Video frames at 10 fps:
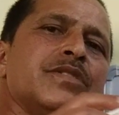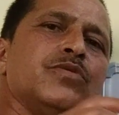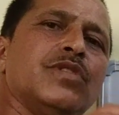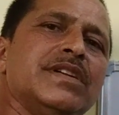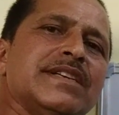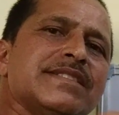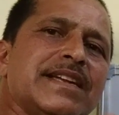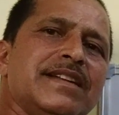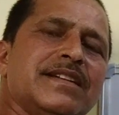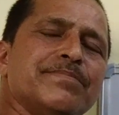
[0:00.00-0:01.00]
To
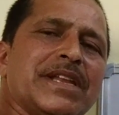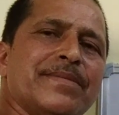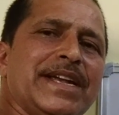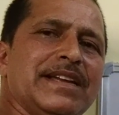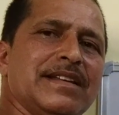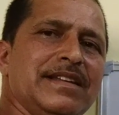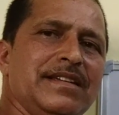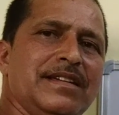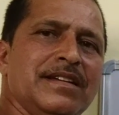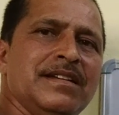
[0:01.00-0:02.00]
understand it
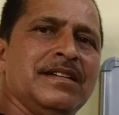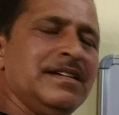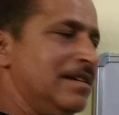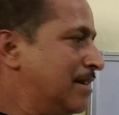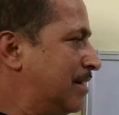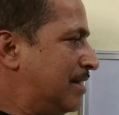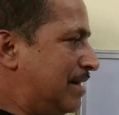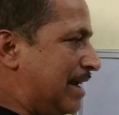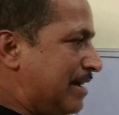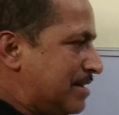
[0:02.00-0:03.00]
mathematically,
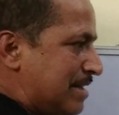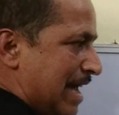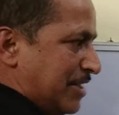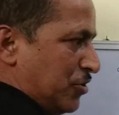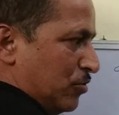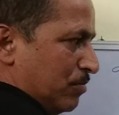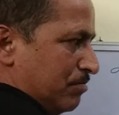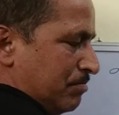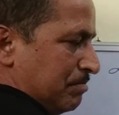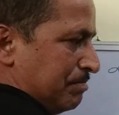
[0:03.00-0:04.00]
let us
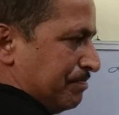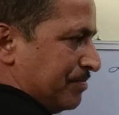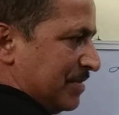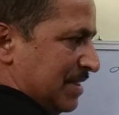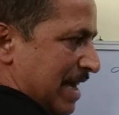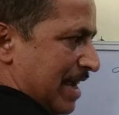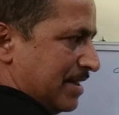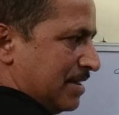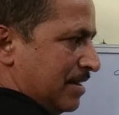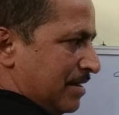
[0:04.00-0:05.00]
assume
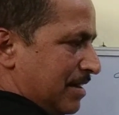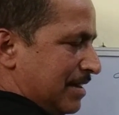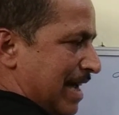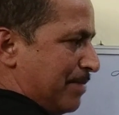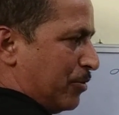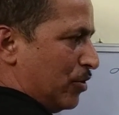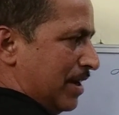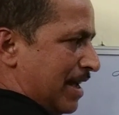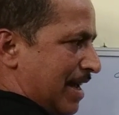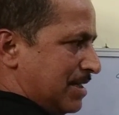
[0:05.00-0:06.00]
that the
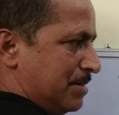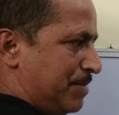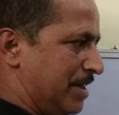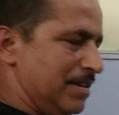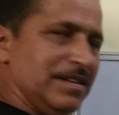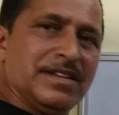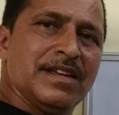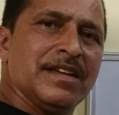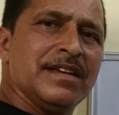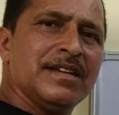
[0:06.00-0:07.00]
dipole has been
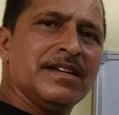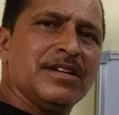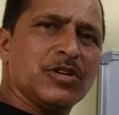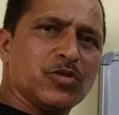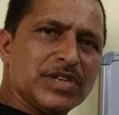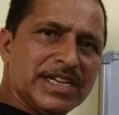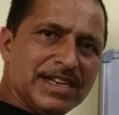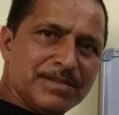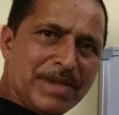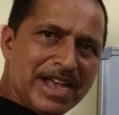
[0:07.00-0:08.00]

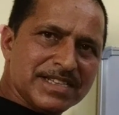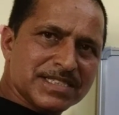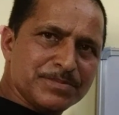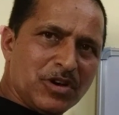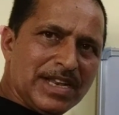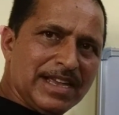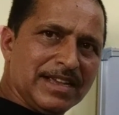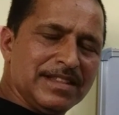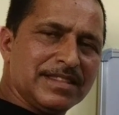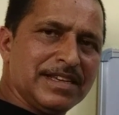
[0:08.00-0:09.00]
rotated by a small
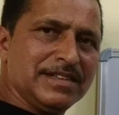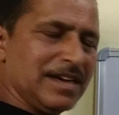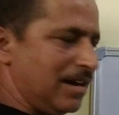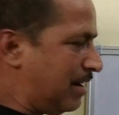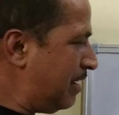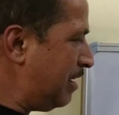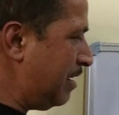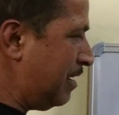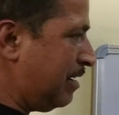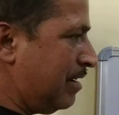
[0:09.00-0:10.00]
angle theta
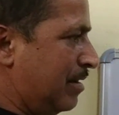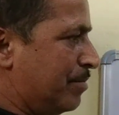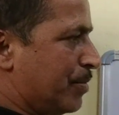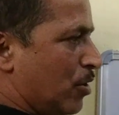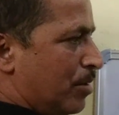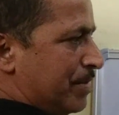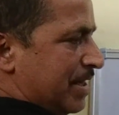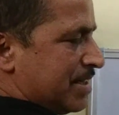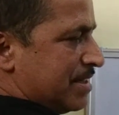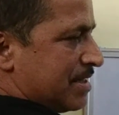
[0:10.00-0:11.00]
from
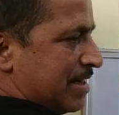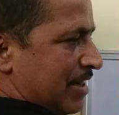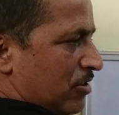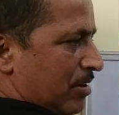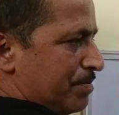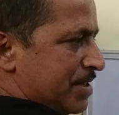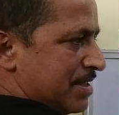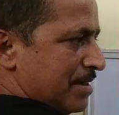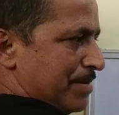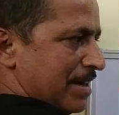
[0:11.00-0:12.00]
its state of
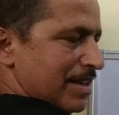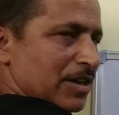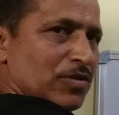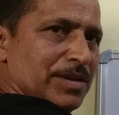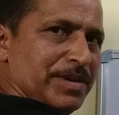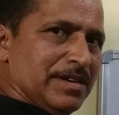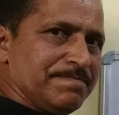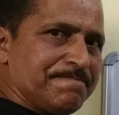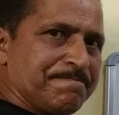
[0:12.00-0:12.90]
stable equilibrium.